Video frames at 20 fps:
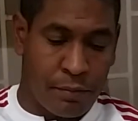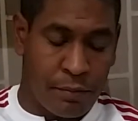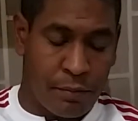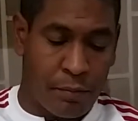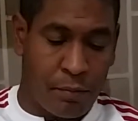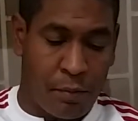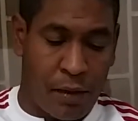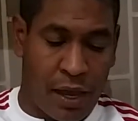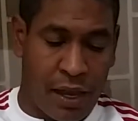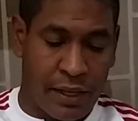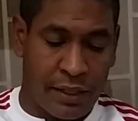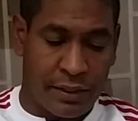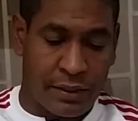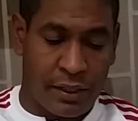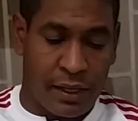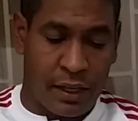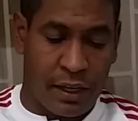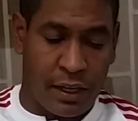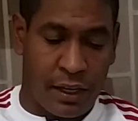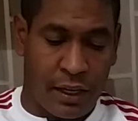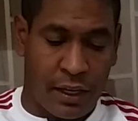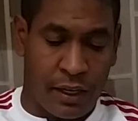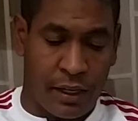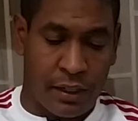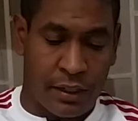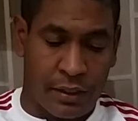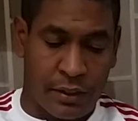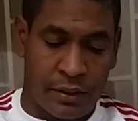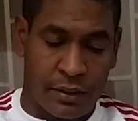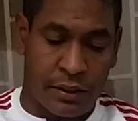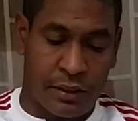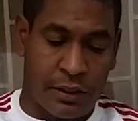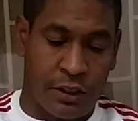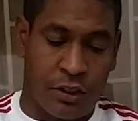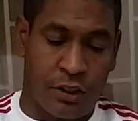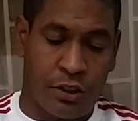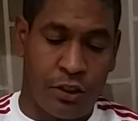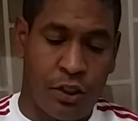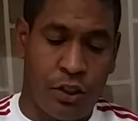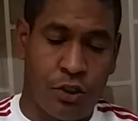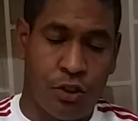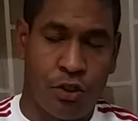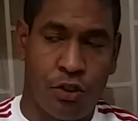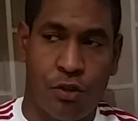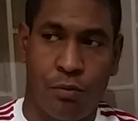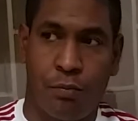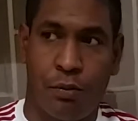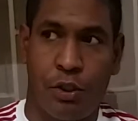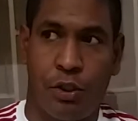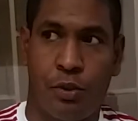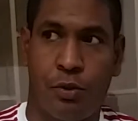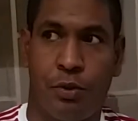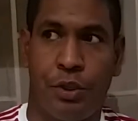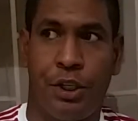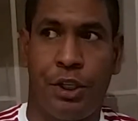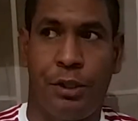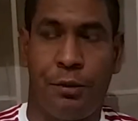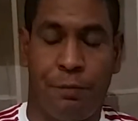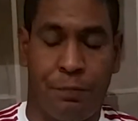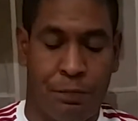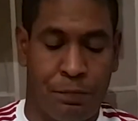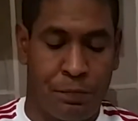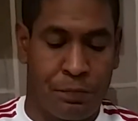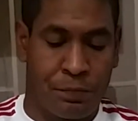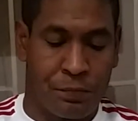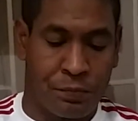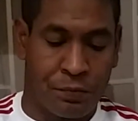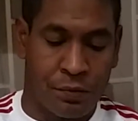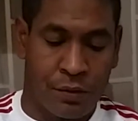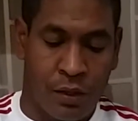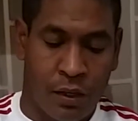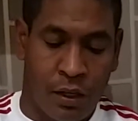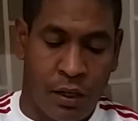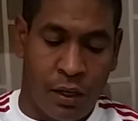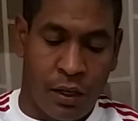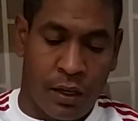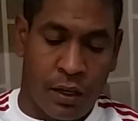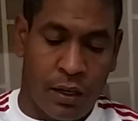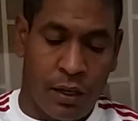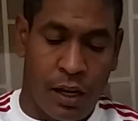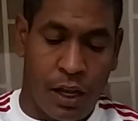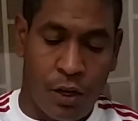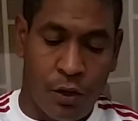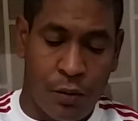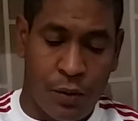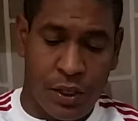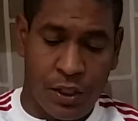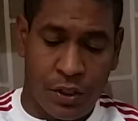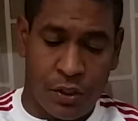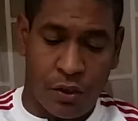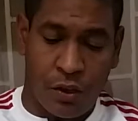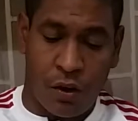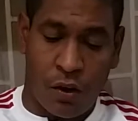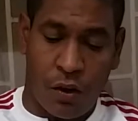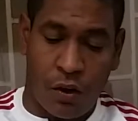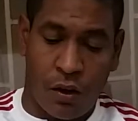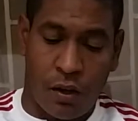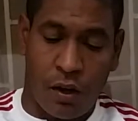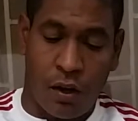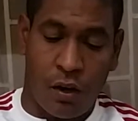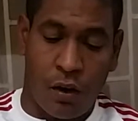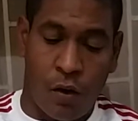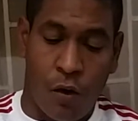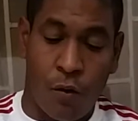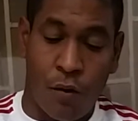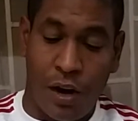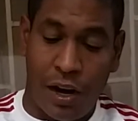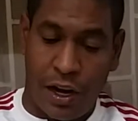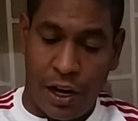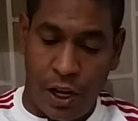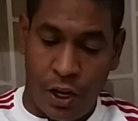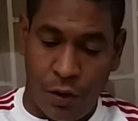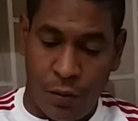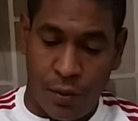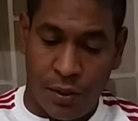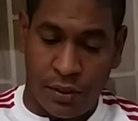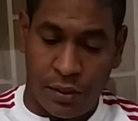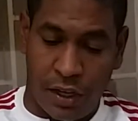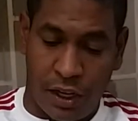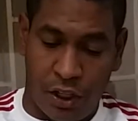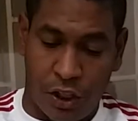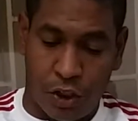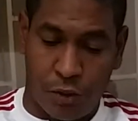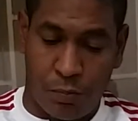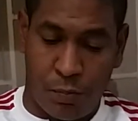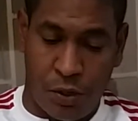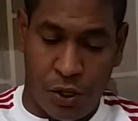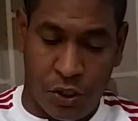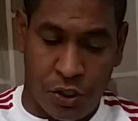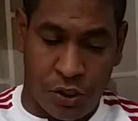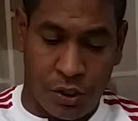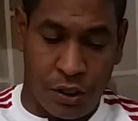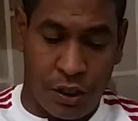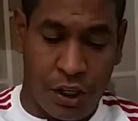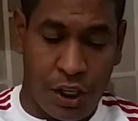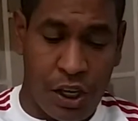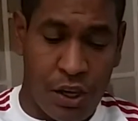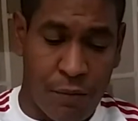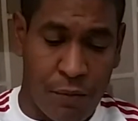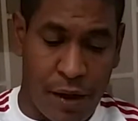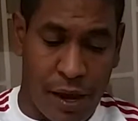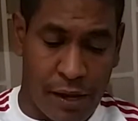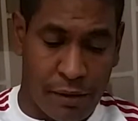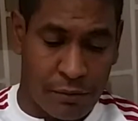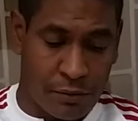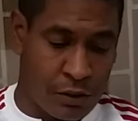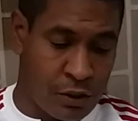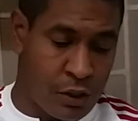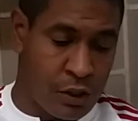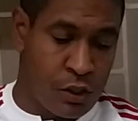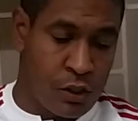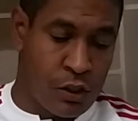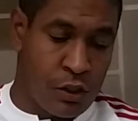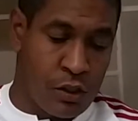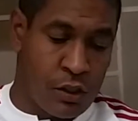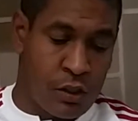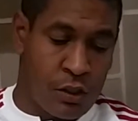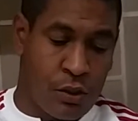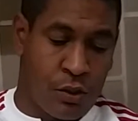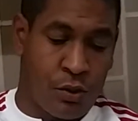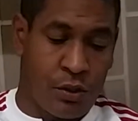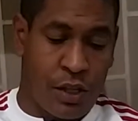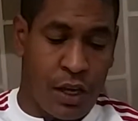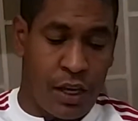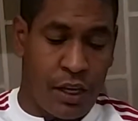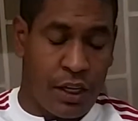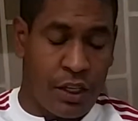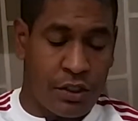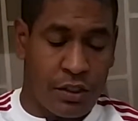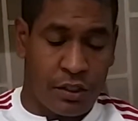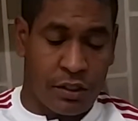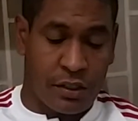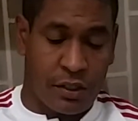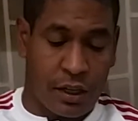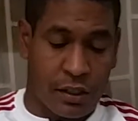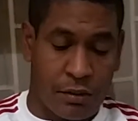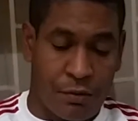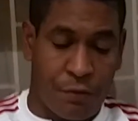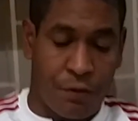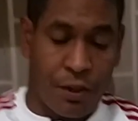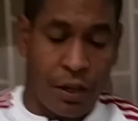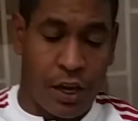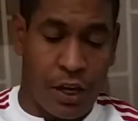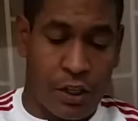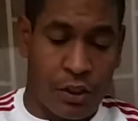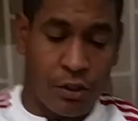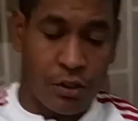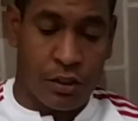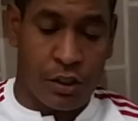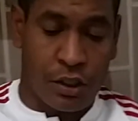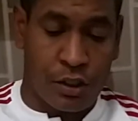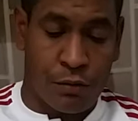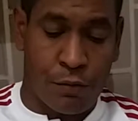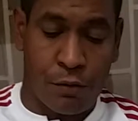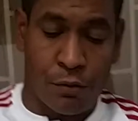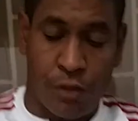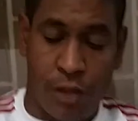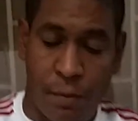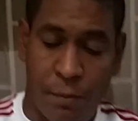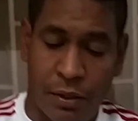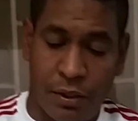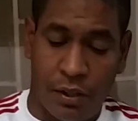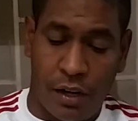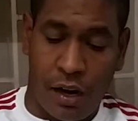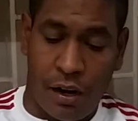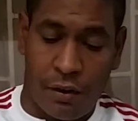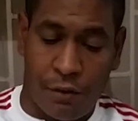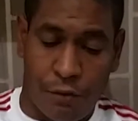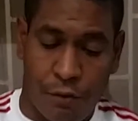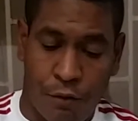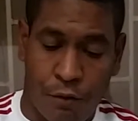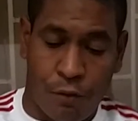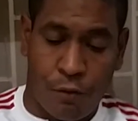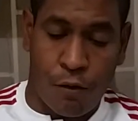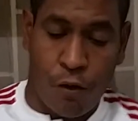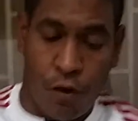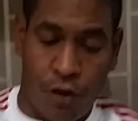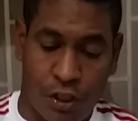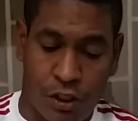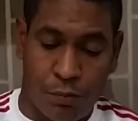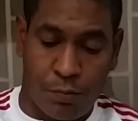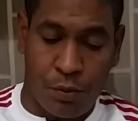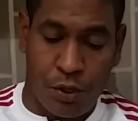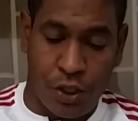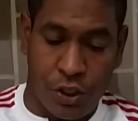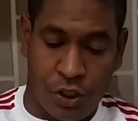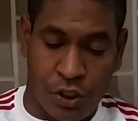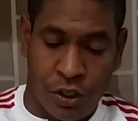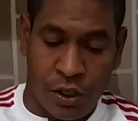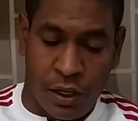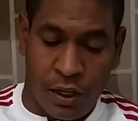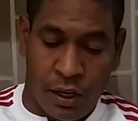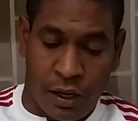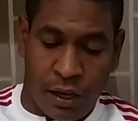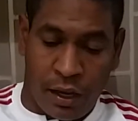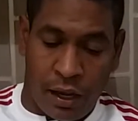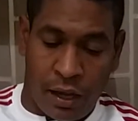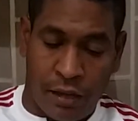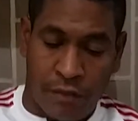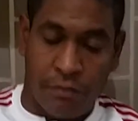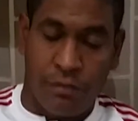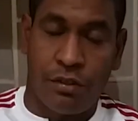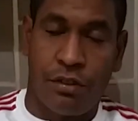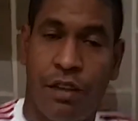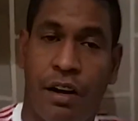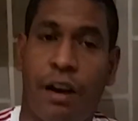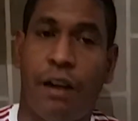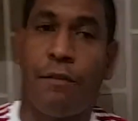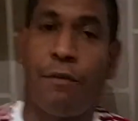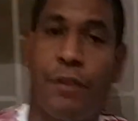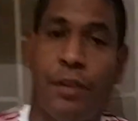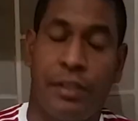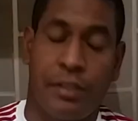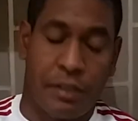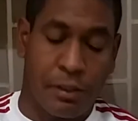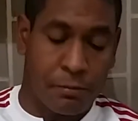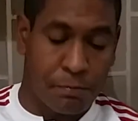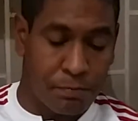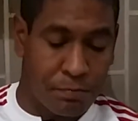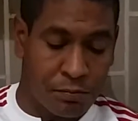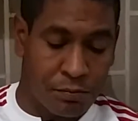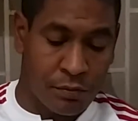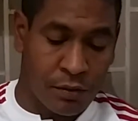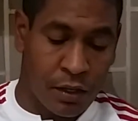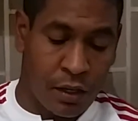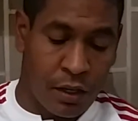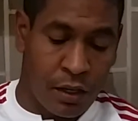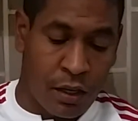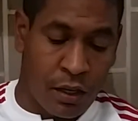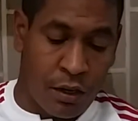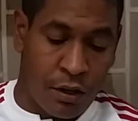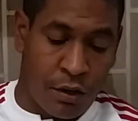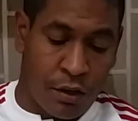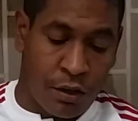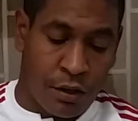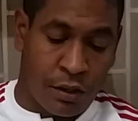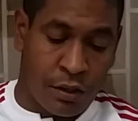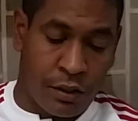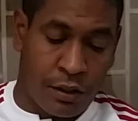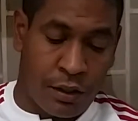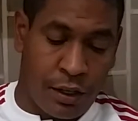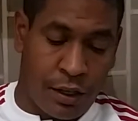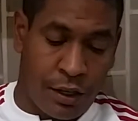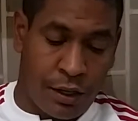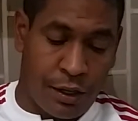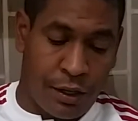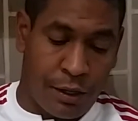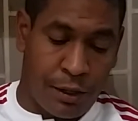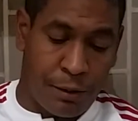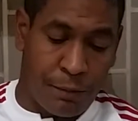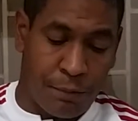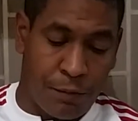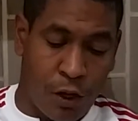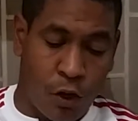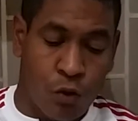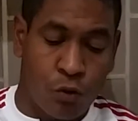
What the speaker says: makes the distinction between language, oral language, and speech. Even today, its classification is fundamental for speech and therapies. The